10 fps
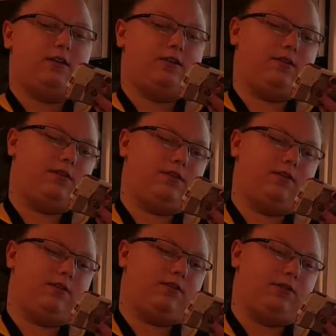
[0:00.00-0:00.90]

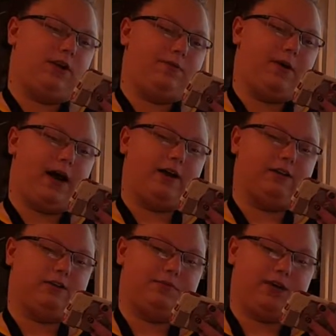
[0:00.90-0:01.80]
The 3
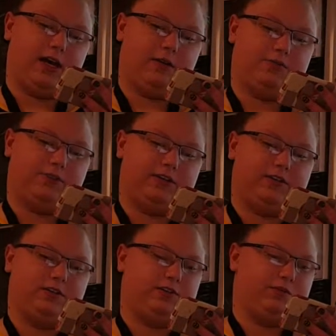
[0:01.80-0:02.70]
pilots became
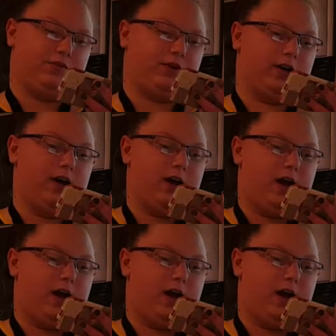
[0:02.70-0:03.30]
prisoners of war,